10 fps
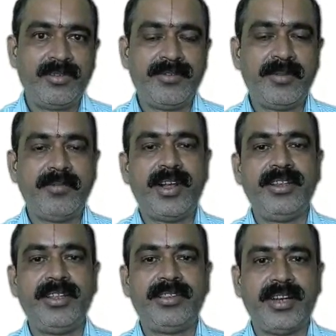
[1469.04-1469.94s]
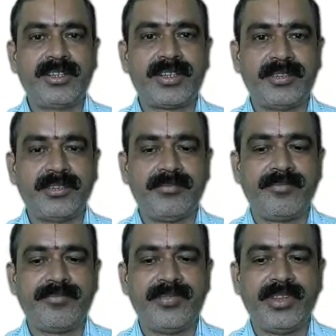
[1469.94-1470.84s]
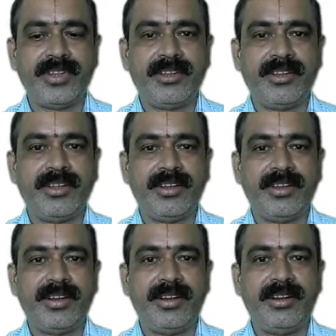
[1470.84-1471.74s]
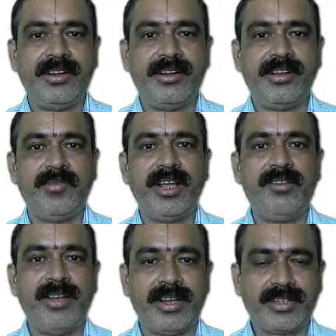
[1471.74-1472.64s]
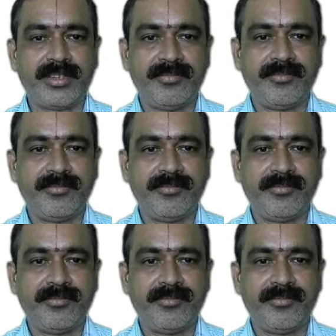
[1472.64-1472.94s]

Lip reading: So, from all the threats and malwares,